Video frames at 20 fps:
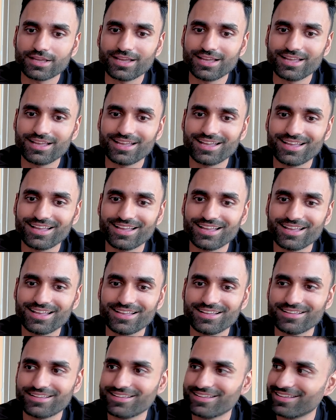
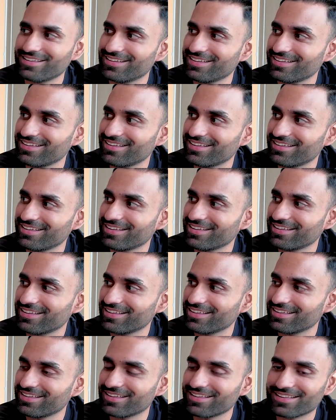
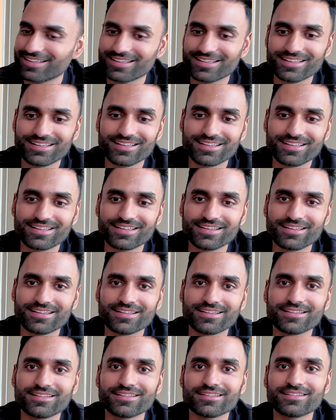
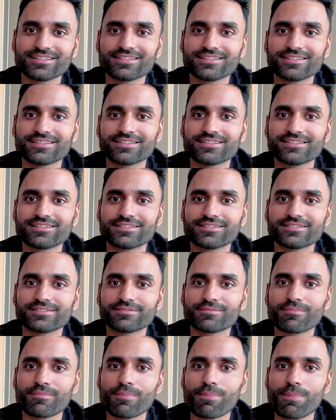
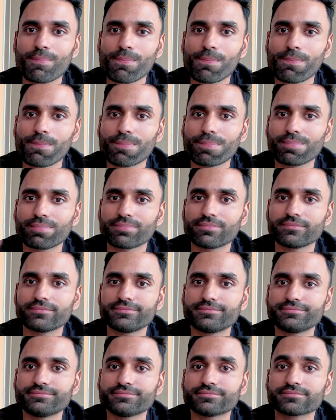
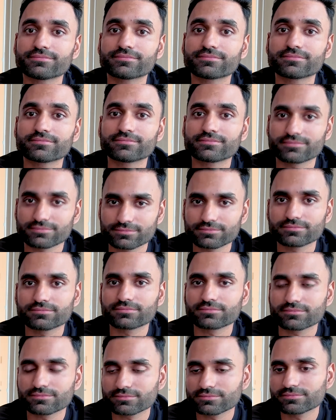No words are spoken by the person on screen.